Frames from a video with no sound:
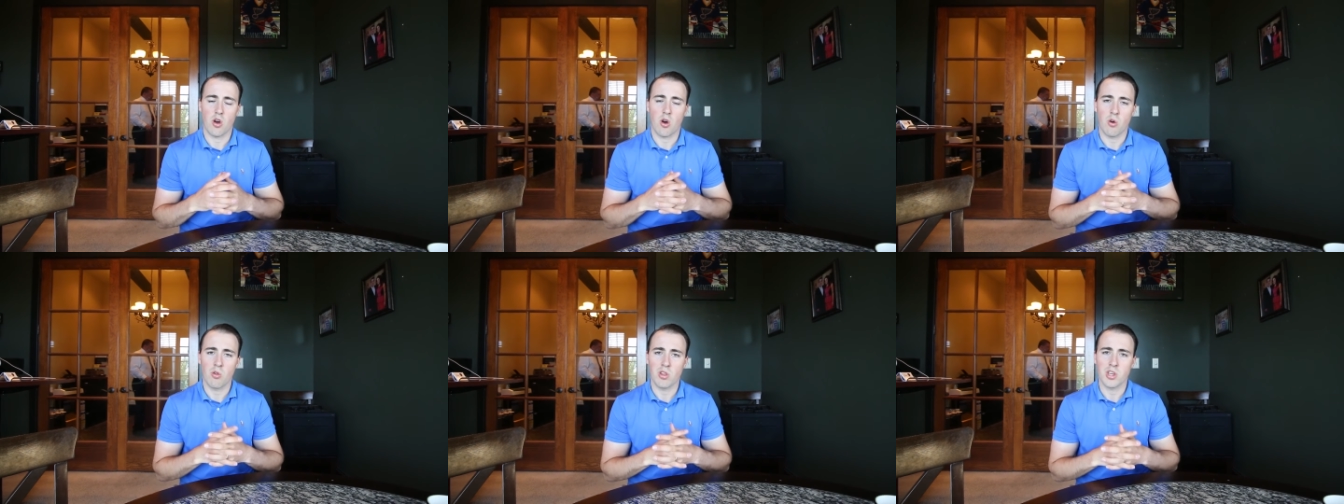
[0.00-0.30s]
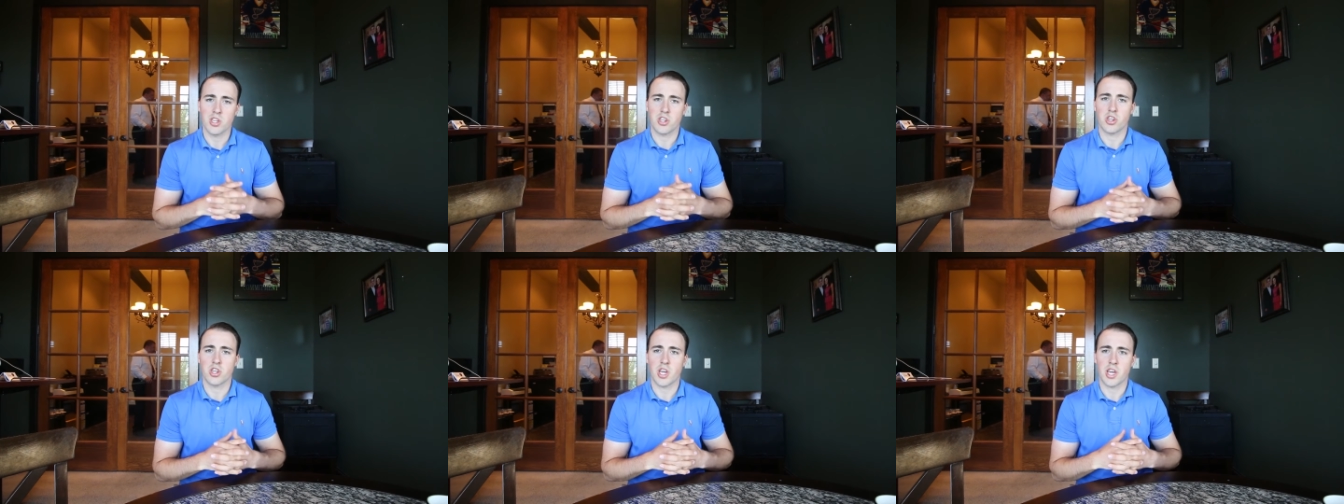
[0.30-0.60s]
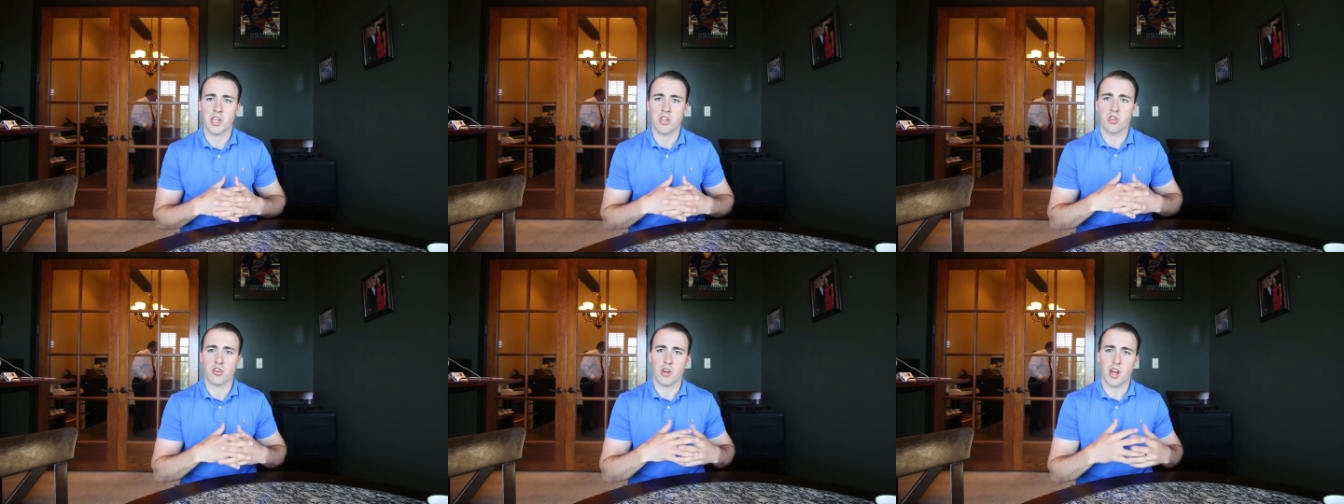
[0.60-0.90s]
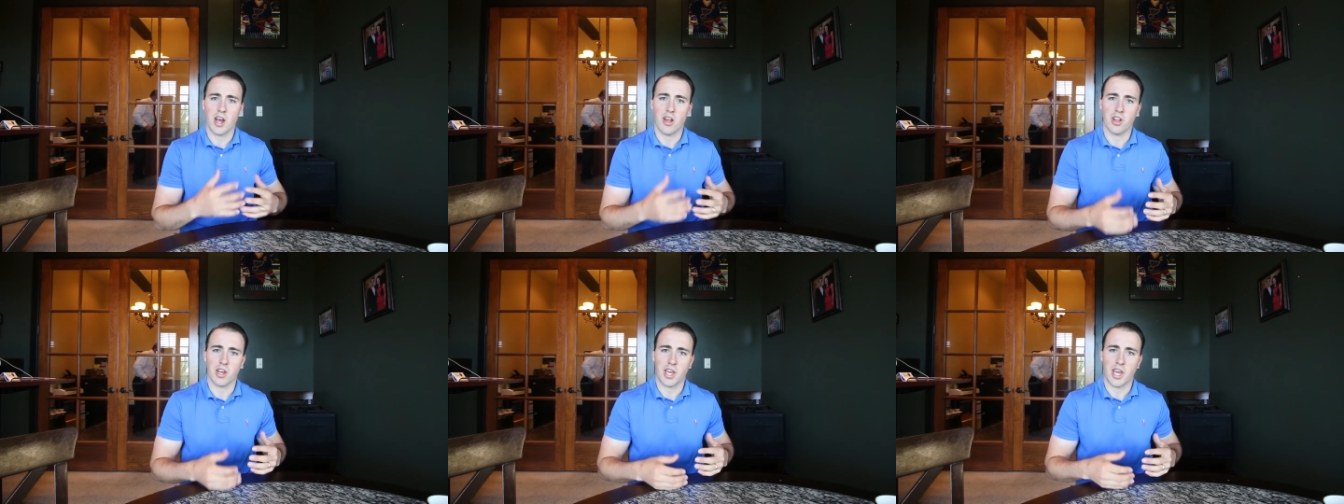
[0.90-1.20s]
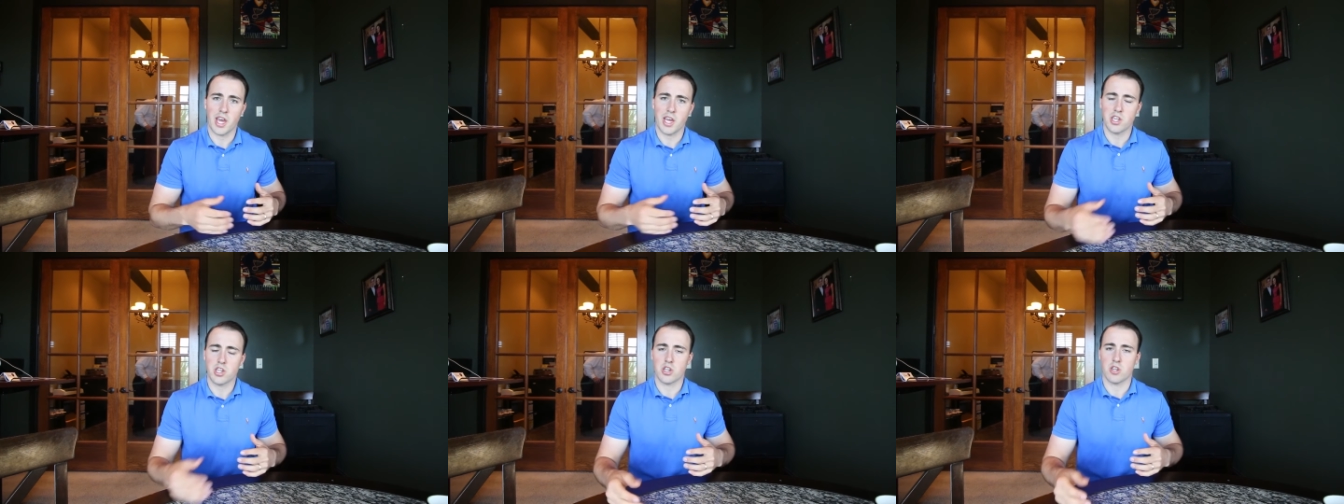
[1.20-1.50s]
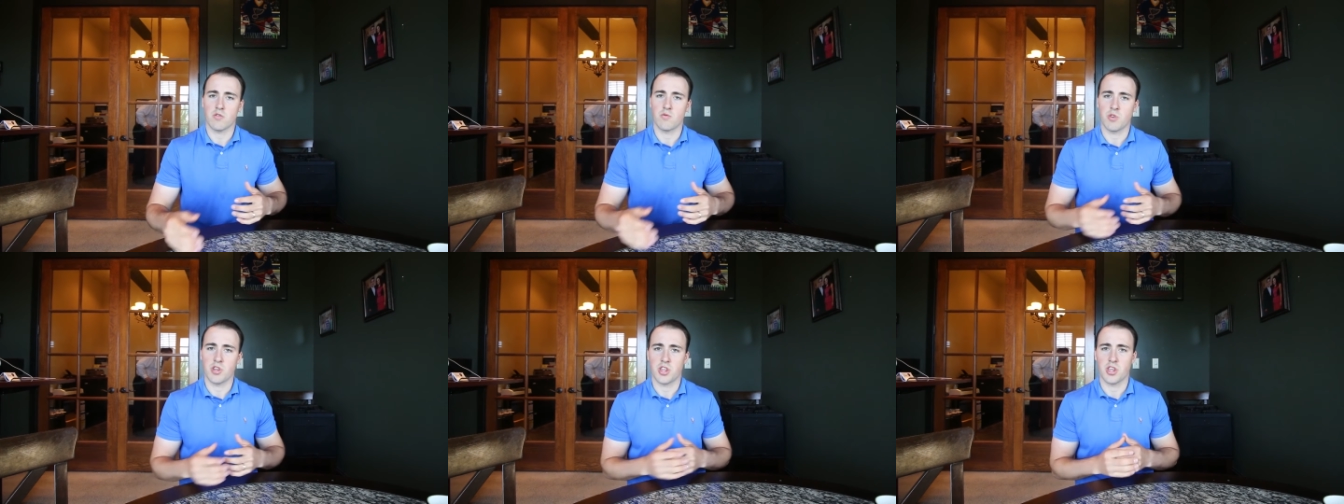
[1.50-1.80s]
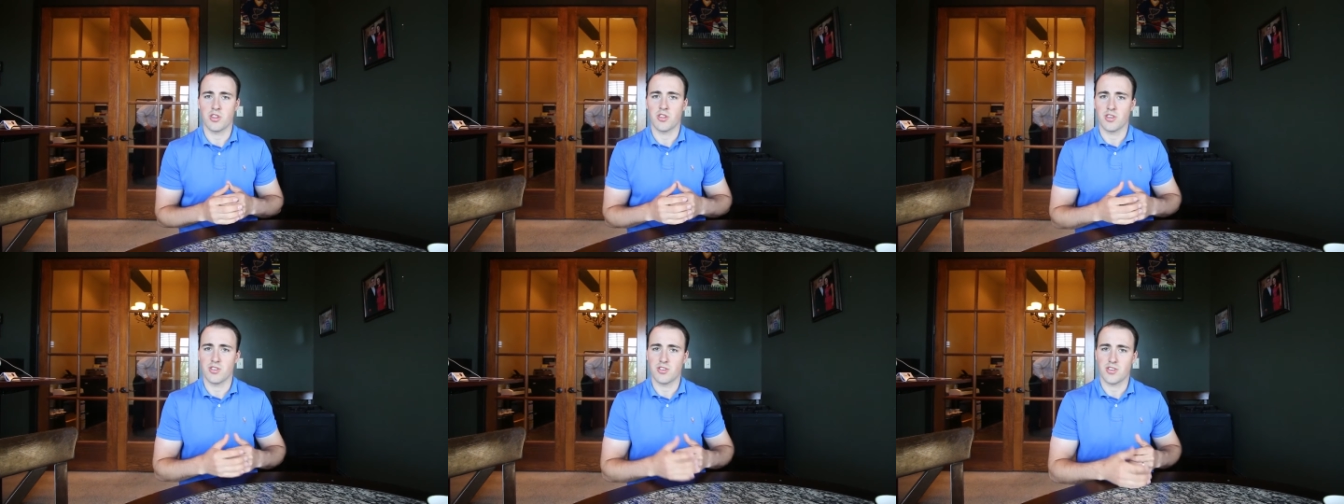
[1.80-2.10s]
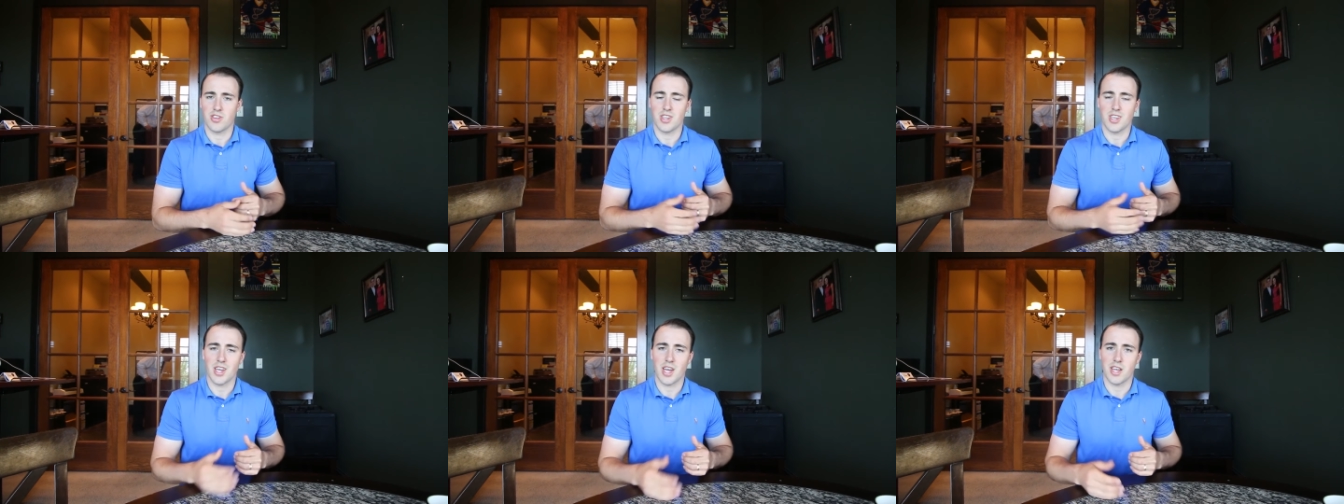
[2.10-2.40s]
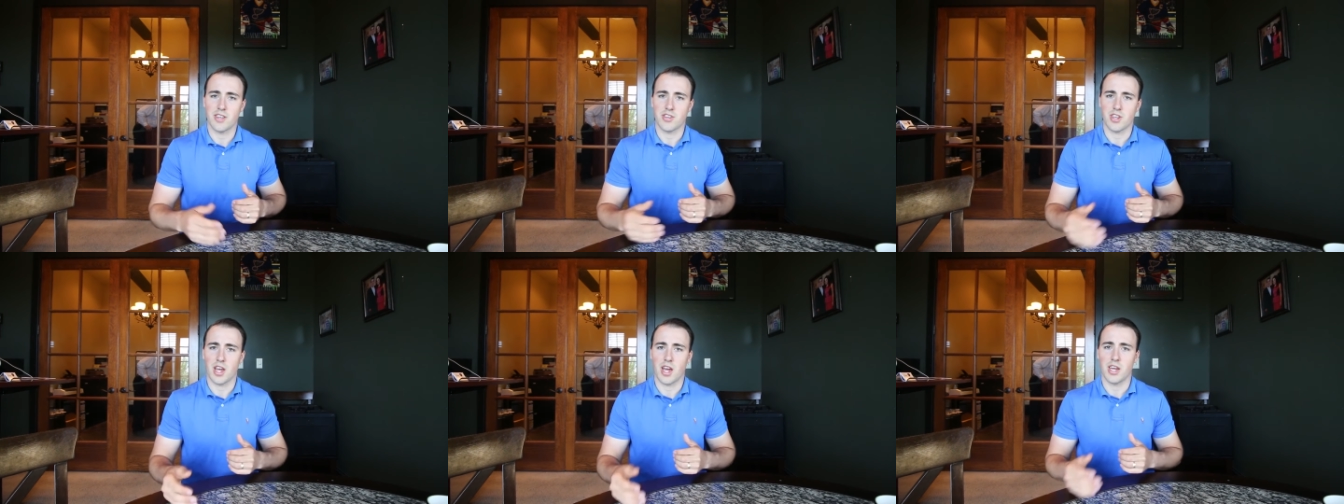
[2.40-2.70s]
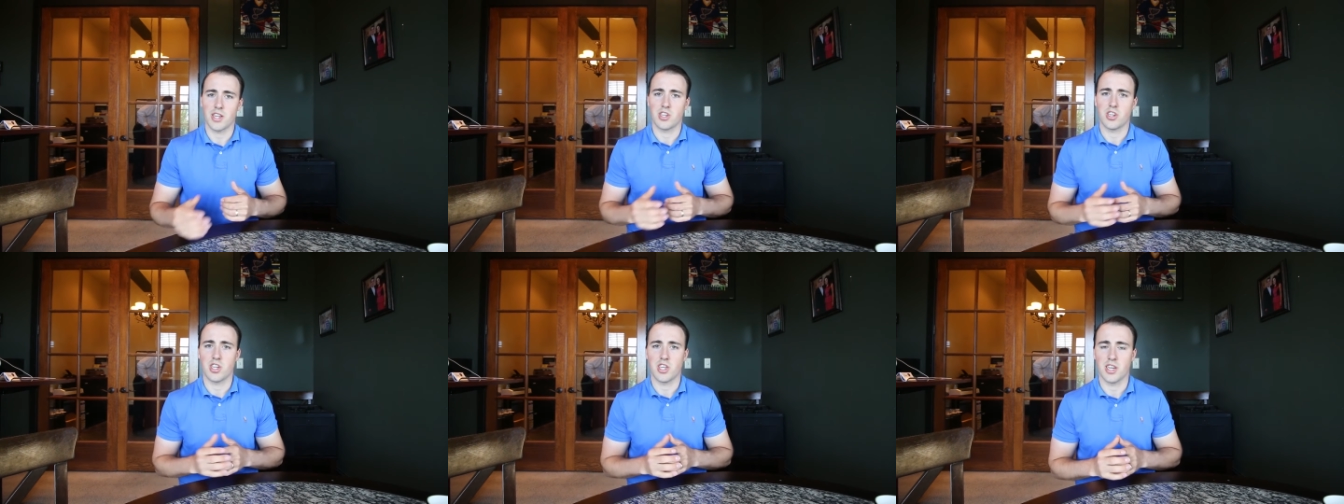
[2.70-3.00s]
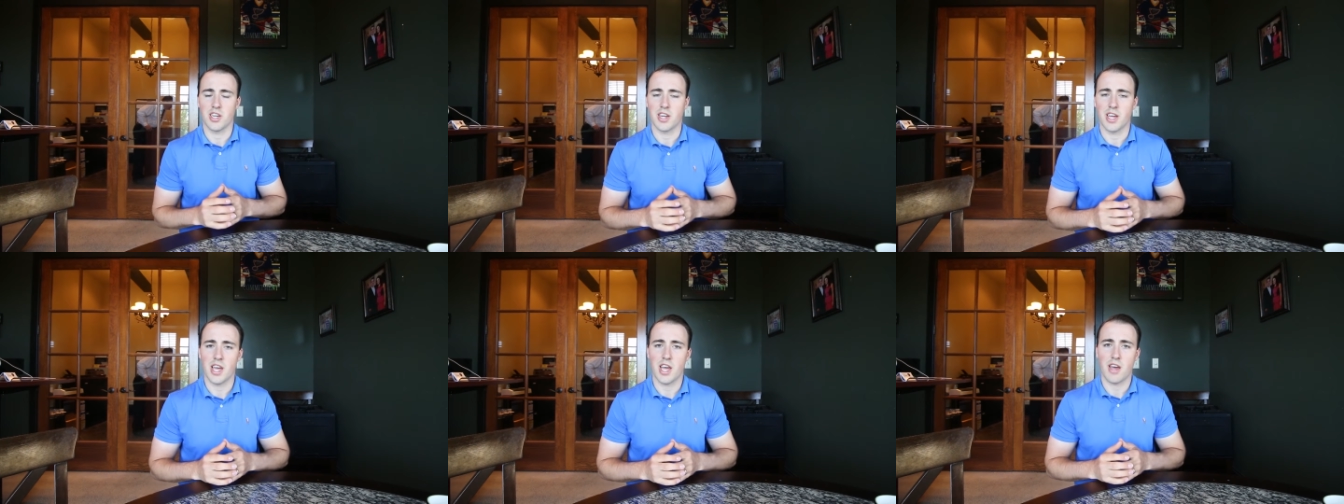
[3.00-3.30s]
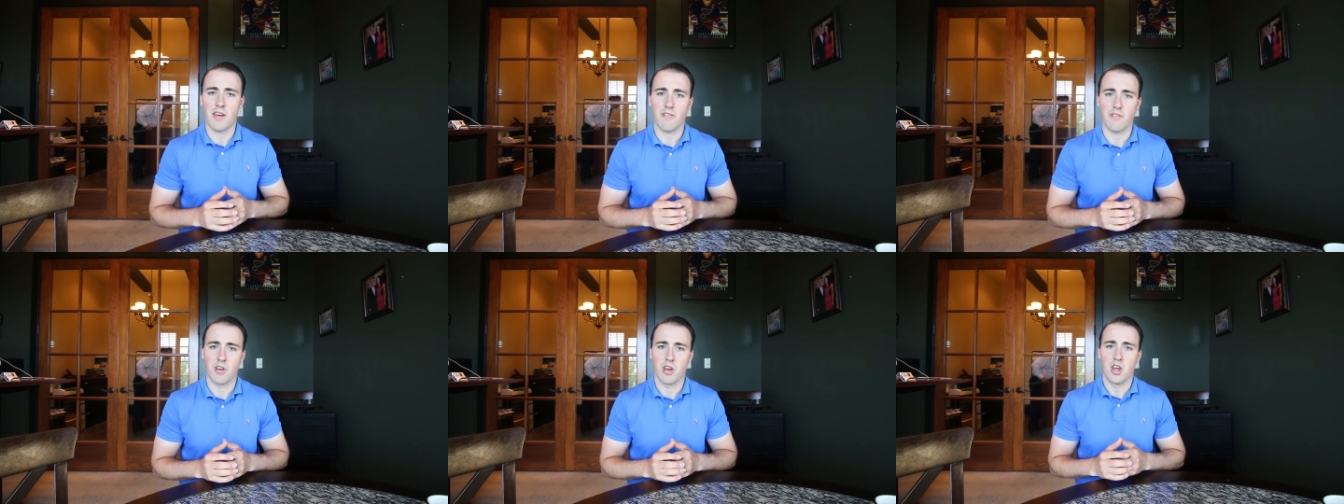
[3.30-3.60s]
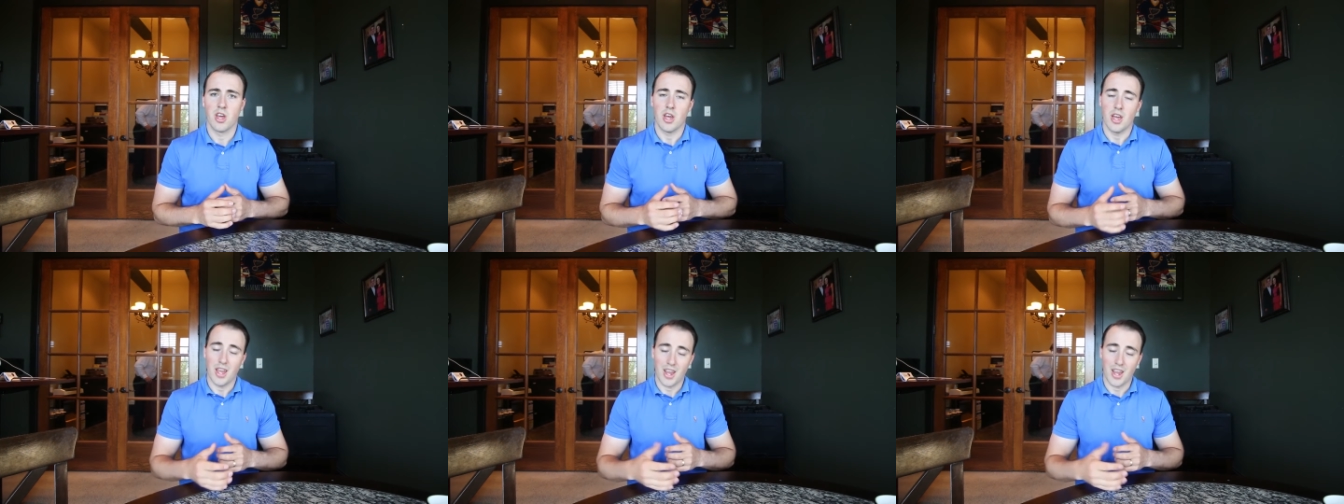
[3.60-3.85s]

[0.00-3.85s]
only change your allocation within the C, S, I, G, and F,